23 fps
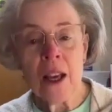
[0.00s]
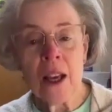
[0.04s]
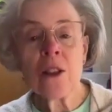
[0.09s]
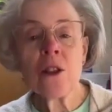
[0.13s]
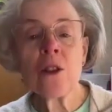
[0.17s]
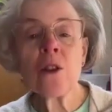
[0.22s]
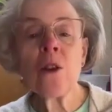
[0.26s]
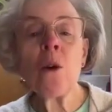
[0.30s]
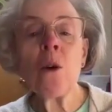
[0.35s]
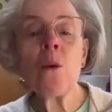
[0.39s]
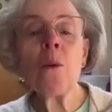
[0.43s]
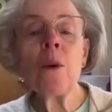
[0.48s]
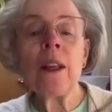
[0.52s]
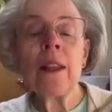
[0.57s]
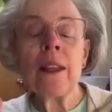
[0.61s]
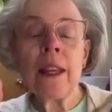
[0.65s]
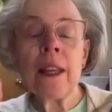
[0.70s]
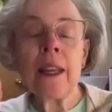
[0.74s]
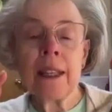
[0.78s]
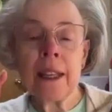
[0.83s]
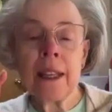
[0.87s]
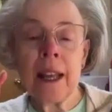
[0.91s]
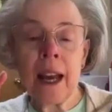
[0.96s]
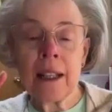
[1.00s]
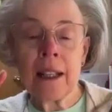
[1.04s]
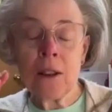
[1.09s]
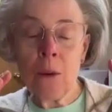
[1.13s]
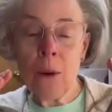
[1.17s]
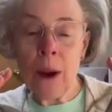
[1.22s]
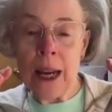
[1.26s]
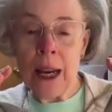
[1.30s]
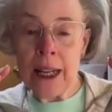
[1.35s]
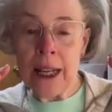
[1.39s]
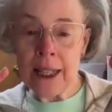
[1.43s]
So when the
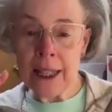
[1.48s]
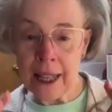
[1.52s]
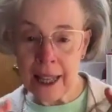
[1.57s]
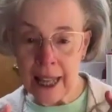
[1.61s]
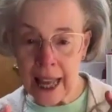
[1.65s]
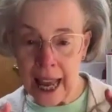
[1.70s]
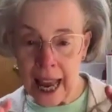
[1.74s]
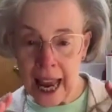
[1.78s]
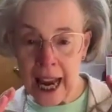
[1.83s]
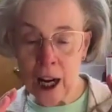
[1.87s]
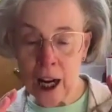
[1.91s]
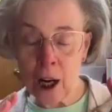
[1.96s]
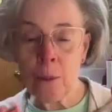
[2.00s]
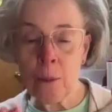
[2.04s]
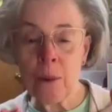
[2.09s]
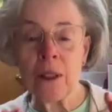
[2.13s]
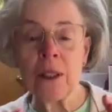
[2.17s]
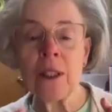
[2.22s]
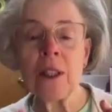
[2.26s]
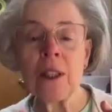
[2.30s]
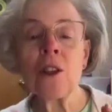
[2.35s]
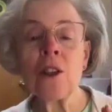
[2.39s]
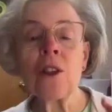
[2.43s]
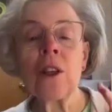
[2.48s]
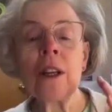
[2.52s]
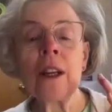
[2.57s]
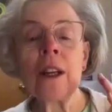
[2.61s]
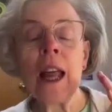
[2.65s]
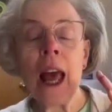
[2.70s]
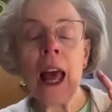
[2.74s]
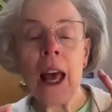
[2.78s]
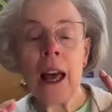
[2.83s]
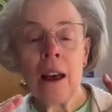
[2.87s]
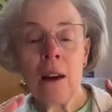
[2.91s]
trait is in the anchor position,
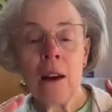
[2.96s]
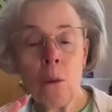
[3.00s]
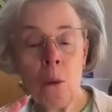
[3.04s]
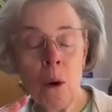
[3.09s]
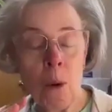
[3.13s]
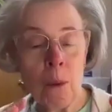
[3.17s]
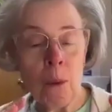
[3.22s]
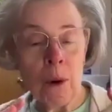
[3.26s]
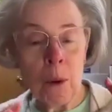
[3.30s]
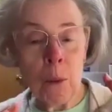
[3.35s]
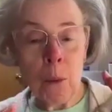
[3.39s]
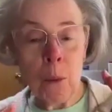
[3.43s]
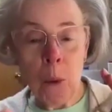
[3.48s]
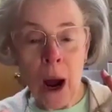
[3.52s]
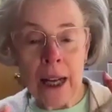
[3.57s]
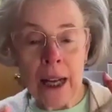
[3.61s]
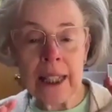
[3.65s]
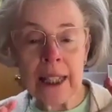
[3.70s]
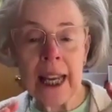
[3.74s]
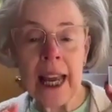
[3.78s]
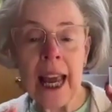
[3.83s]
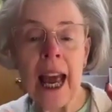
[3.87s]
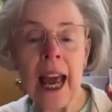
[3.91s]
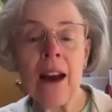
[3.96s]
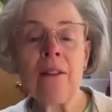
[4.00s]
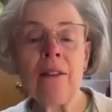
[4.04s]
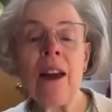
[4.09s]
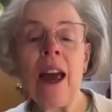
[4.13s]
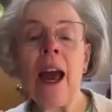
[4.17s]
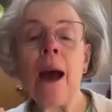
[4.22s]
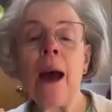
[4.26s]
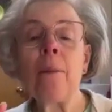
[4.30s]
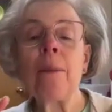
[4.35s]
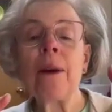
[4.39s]
what we want to have
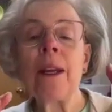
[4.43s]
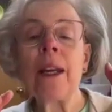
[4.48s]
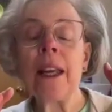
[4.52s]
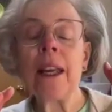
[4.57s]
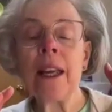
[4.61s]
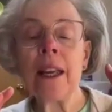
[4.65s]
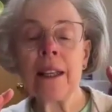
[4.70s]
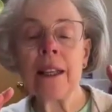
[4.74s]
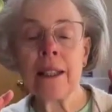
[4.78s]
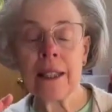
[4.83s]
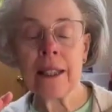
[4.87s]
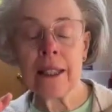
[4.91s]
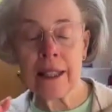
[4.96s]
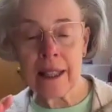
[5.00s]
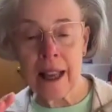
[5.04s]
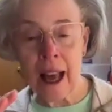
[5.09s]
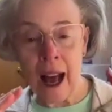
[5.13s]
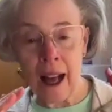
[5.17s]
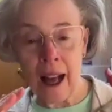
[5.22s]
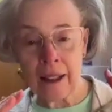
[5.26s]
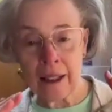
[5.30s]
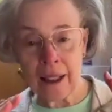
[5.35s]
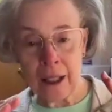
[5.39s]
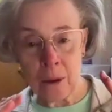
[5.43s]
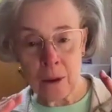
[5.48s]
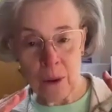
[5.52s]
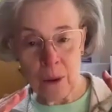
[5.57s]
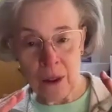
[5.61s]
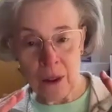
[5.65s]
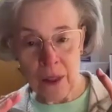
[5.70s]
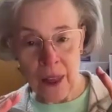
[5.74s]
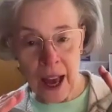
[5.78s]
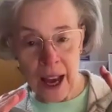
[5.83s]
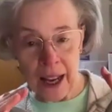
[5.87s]
happen is solid
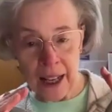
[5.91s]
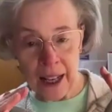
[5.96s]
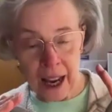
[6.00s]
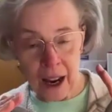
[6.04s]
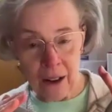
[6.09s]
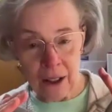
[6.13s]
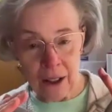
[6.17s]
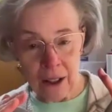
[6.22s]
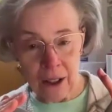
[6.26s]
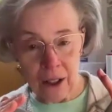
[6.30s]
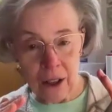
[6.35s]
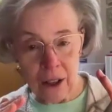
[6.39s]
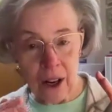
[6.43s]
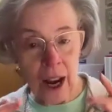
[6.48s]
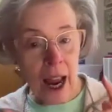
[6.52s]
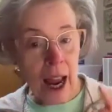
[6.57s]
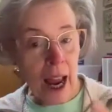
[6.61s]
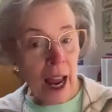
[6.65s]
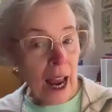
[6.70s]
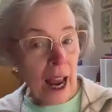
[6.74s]
with that character.